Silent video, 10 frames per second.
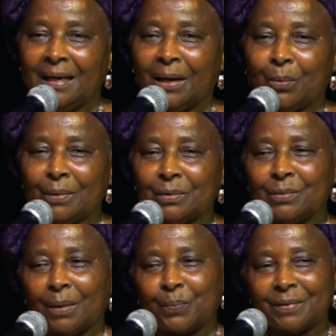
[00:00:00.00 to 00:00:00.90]
I want
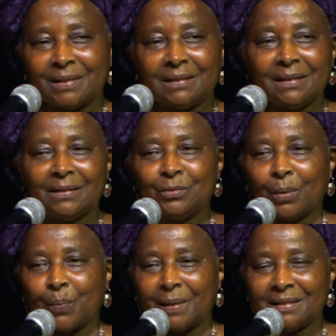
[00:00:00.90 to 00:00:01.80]
to appreciate
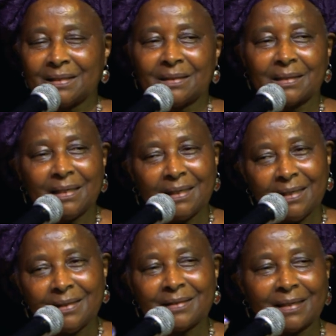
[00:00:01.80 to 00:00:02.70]
your presence,
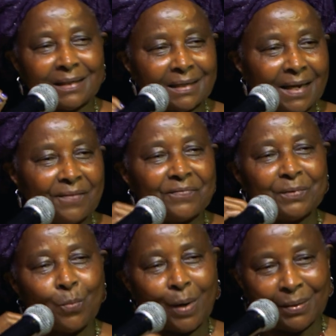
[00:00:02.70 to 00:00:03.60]
each and
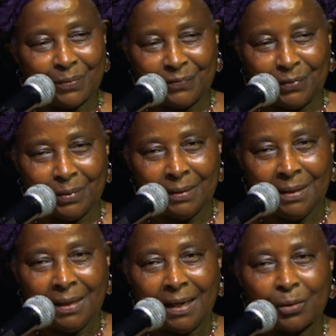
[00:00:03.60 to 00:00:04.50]
every one of you,
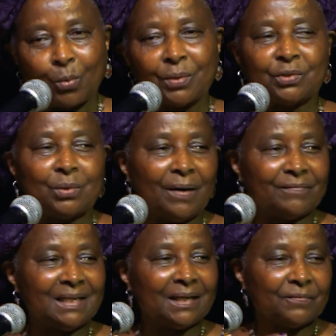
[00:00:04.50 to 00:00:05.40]
and what you
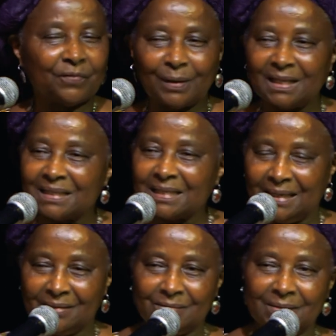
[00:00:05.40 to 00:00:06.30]
have done for this
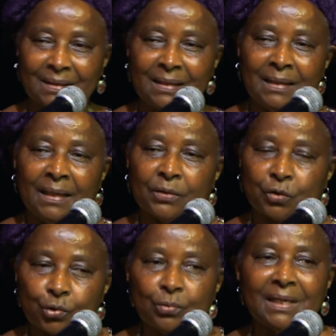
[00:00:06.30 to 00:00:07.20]
country.
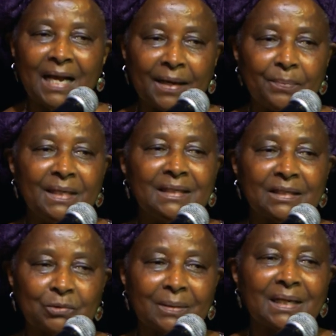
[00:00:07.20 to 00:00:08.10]
Truly, I mean
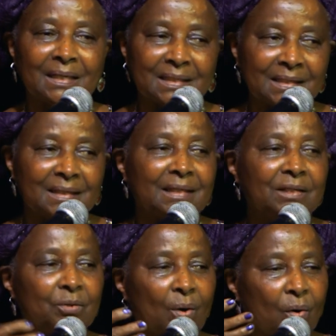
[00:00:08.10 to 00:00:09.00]
it when I say
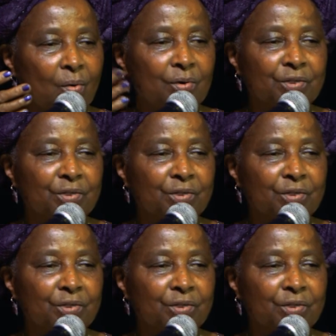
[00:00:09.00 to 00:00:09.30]
you're all